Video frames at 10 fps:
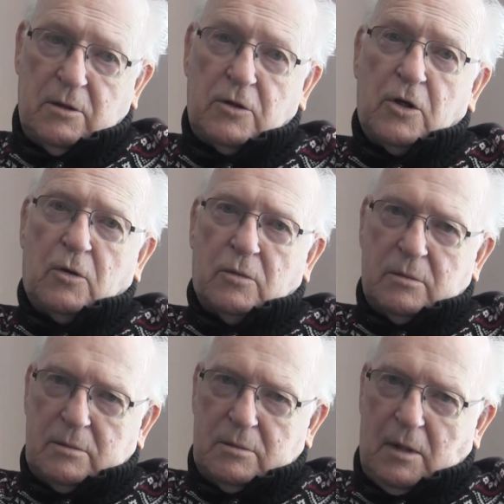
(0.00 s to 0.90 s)
No.
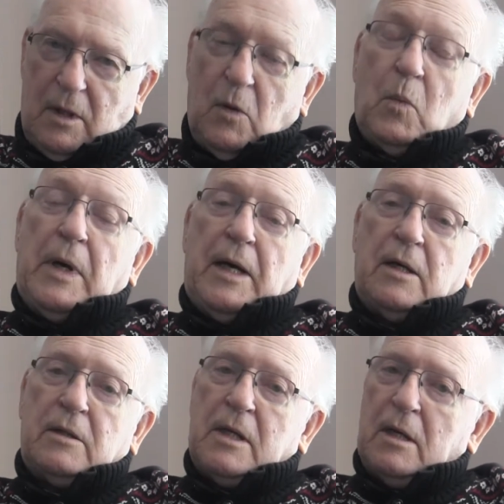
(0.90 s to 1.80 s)

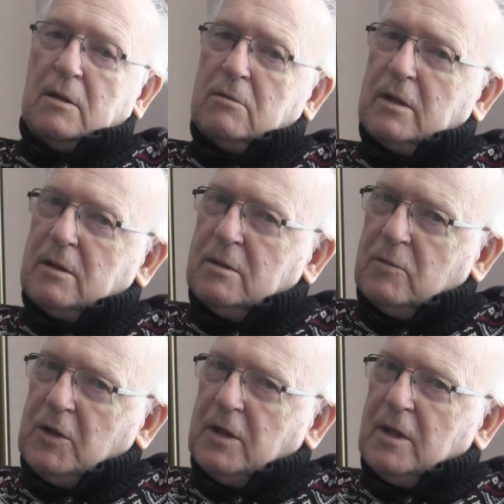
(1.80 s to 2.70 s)
Well, now, what do
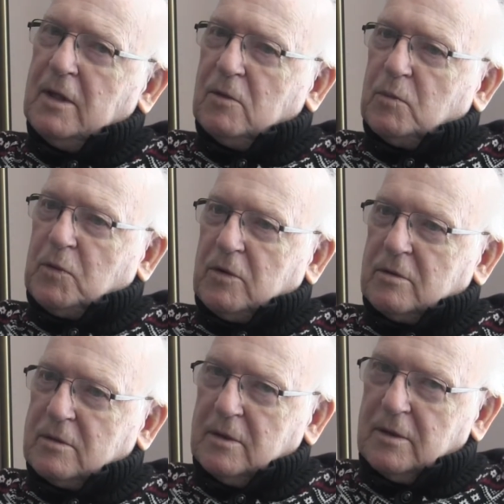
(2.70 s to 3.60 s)
you mean
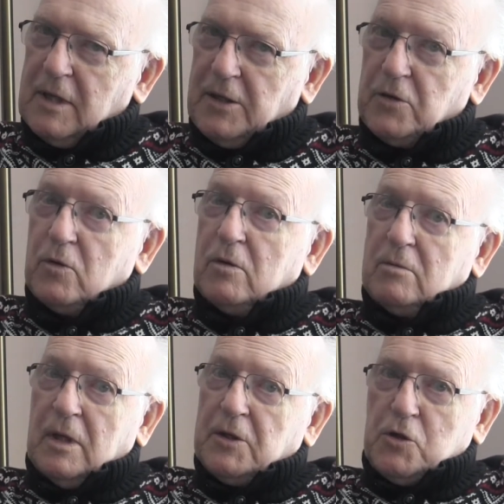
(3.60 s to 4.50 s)
helpers?
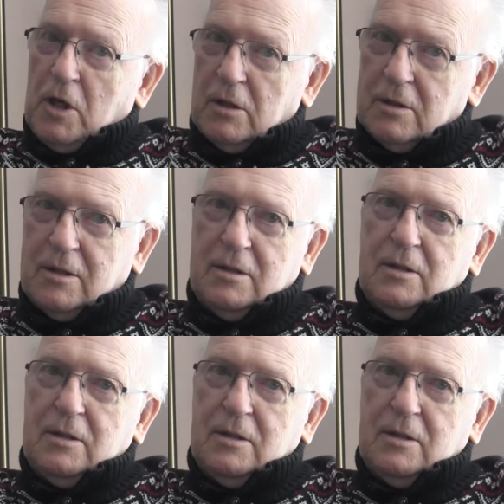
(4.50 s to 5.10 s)
Another adult?